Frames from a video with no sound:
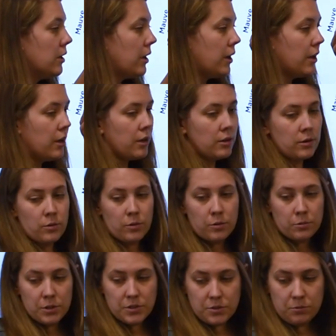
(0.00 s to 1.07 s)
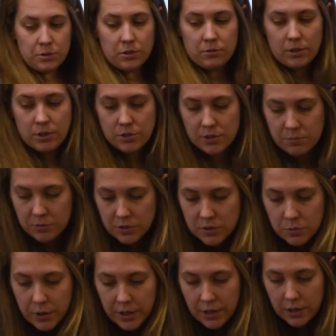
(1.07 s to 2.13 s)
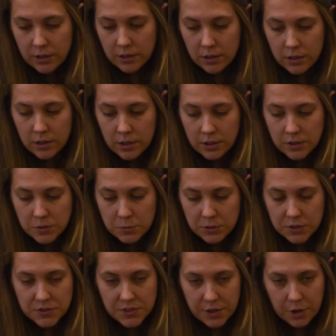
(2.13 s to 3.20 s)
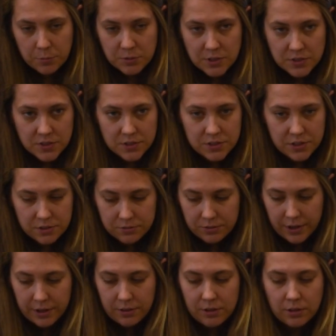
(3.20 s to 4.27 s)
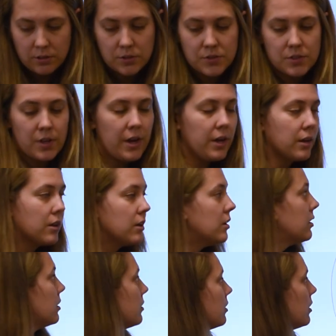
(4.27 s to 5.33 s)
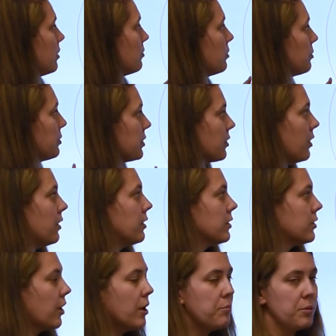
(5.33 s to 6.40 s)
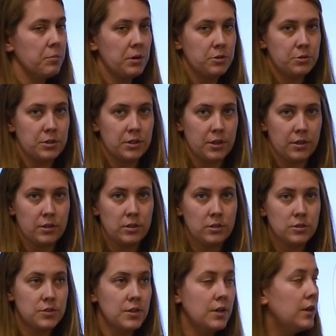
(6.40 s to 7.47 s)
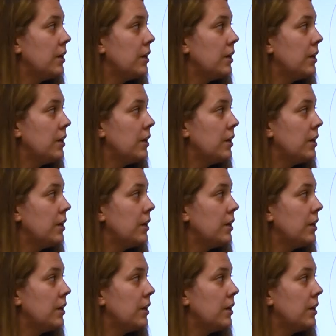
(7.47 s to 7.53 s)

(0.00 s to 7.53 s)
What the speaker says: And the reason we arrange them this way is because it helps us identify things like what we call complementary colors